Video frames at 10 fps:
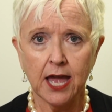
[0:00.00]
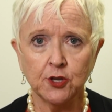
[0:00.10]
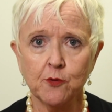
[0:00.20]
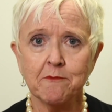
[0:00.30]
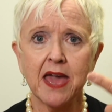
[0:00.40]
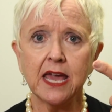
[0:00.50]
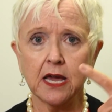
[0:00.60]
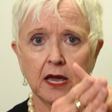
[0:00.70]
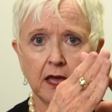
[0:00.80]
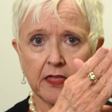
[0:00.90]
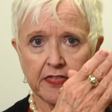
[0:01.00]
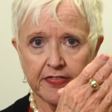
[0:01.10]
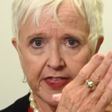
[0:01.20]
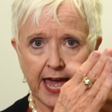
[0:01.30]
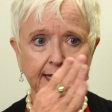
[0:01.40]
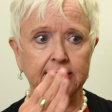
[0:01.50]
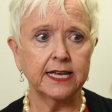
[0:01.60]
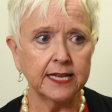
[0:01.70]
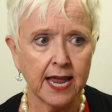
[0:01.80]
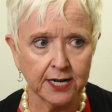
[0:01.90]
and you make that
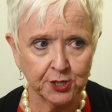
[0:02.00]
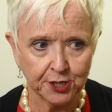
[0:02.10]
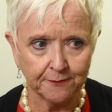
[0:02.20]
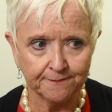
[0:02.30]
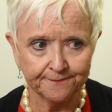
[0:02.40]
connection.